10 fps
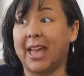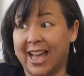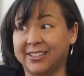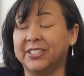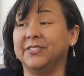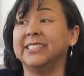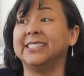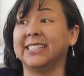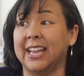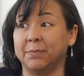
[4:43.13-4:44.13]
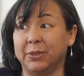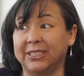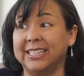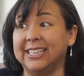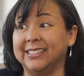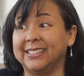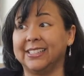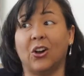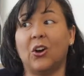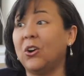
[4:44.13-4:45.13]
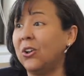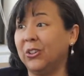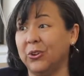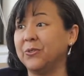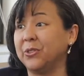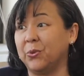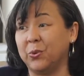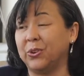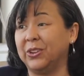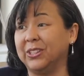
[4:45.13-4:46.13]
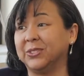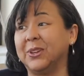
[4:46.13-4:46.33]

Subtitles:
activists and police all over the world.